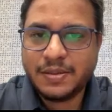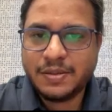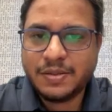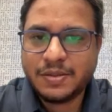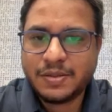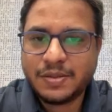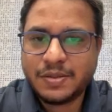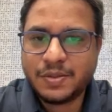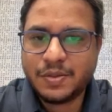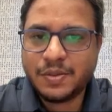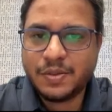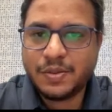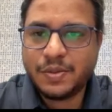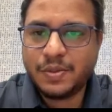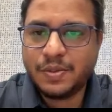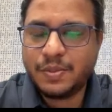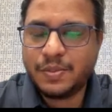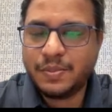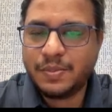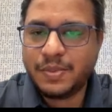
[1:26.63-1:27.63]

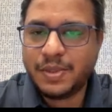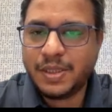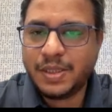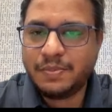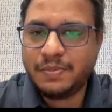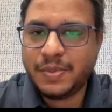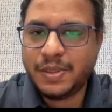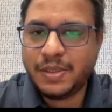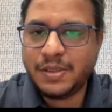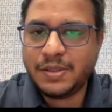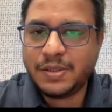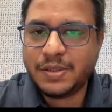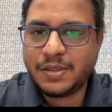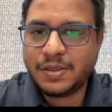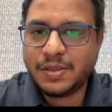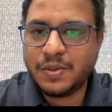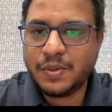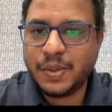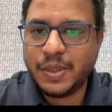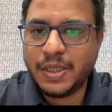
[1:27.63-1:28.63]
So let me
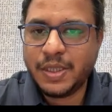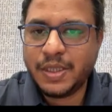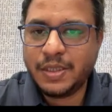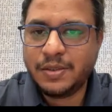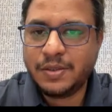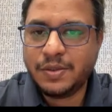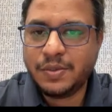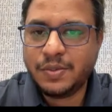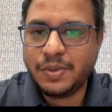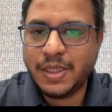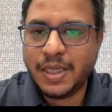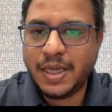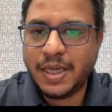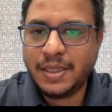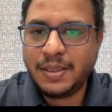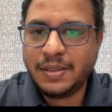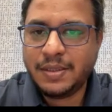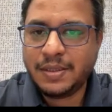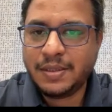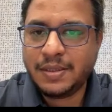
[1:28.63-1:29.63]
just go ahead and do
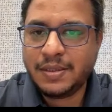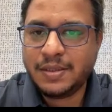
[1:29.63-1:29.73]
that.